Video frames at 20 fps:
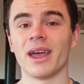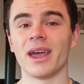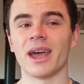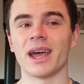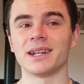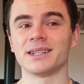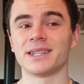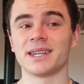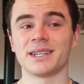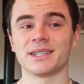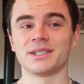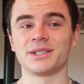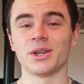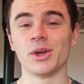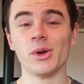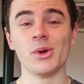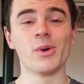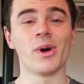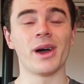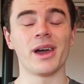and test
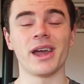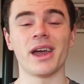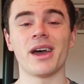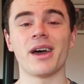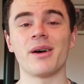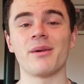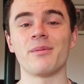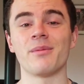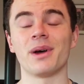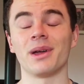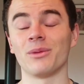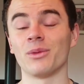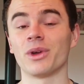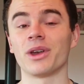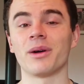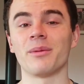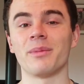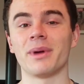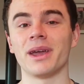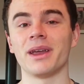who I am and what
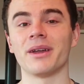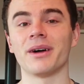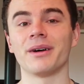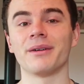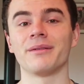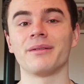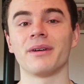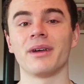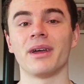I'm made of.